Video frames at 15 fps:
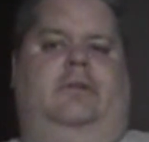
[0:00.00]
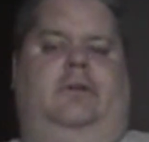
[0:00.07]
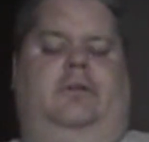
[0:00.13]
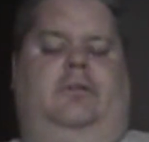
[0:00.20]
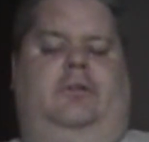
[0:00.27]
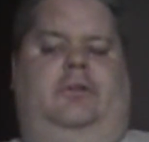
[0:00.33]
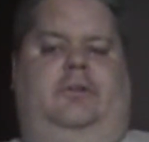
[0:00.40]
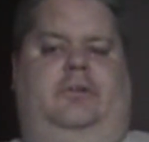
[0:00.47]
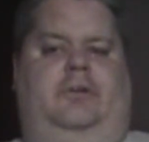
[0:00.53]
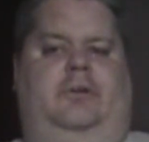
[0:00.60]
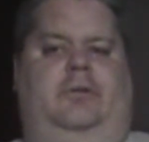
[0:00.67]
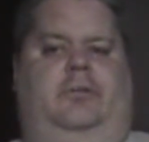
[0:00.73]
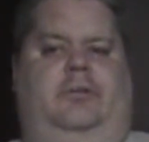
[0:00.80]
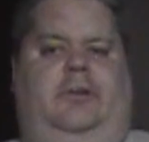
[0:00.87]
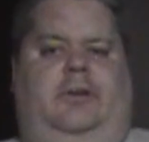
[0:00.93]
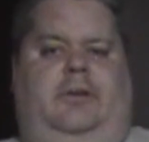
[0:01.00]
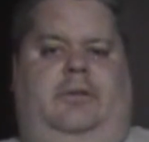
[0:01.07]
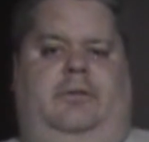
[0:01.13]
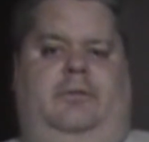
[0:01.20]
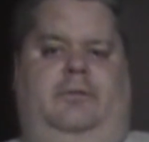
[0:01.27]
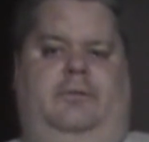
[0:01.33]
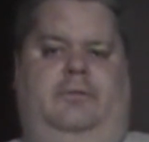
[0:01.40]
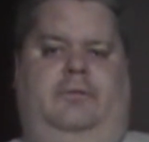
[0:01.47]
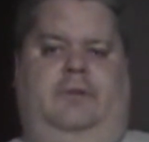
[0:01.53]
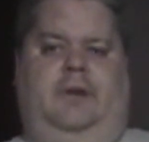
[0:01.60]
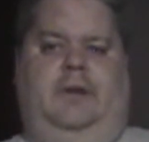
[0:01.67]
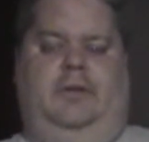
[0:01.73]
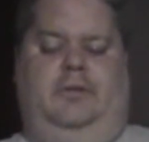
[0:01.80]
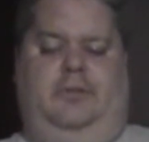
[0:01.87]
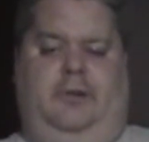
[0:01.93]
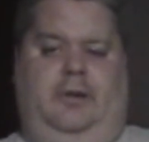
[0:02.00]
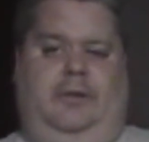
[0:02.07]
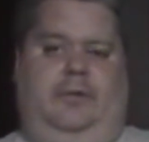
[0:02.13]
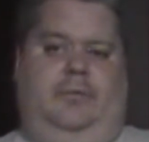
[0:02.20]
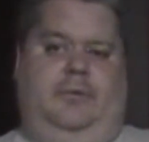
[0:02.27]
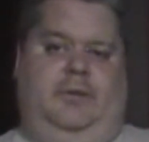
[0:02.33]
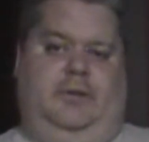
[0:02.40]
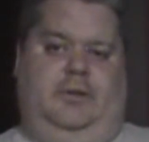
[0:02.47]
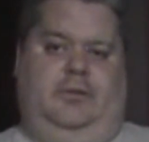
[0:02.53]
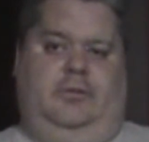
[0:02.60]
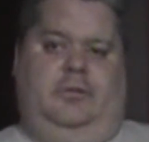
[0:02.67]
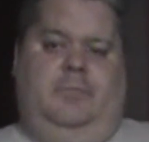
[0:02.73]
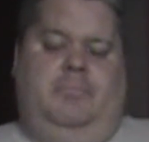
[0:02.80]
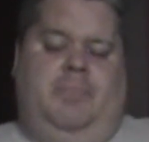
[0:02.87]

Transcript: and Sunday, January 2nd, at the Saddledome at least.